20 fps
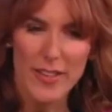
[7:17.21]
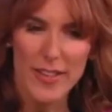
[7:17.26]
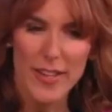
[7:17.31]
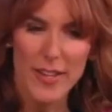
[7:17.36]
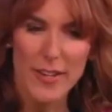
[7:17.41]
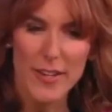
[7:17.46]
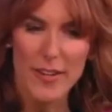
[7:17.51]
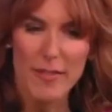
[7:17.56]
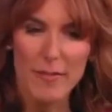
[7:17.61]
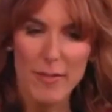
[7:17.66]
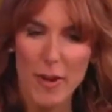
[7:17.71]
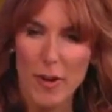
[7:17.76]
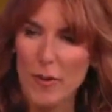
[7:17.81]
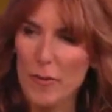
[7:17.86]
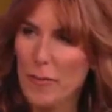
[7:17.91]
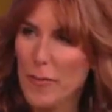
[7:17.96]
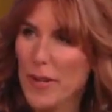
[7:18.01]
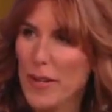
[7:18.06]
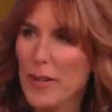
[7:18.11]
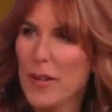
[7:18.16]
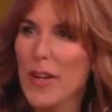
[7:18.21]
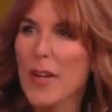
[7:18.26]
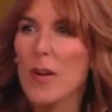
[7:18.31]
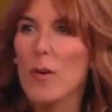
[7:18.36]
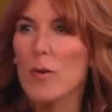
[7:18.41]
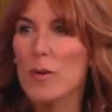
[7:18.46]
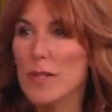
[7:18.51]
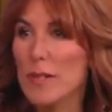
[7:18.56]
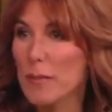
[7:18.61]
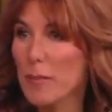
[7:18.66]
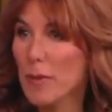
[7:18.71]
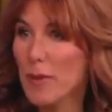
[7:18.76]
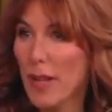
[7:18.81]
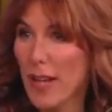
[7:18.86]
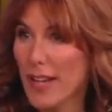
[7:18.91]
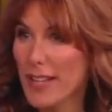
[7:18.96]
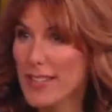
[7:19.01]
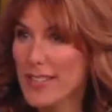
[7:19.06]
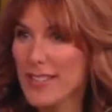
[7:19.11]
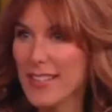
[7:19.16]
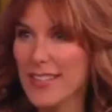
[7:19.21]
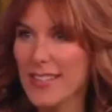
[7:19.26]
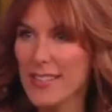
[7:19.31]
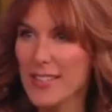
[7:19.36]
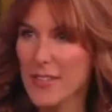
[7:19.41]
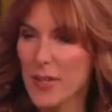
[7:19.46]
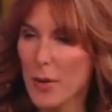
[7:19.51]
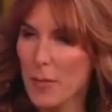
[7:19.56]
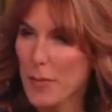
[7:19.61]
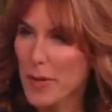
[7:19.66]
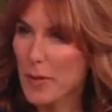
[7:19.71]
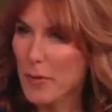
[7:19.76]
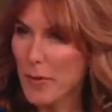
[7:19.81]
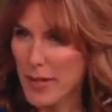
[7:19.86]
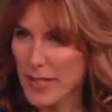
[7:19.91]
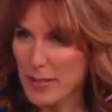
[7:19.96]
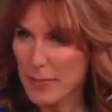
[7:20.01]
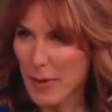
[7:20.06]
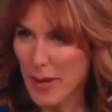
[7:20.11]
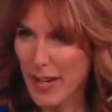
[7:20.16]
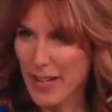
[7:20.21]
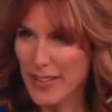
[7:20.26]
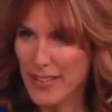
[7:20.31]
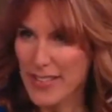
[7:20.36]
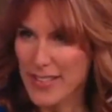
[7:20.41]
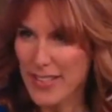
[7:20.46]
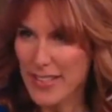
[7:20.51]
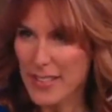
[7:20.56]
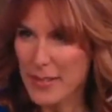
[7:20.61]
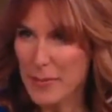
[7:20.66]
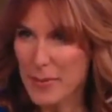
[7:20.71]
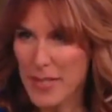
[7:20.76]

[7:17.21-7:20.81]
their involvement was a plus in so many ways behind the scenes.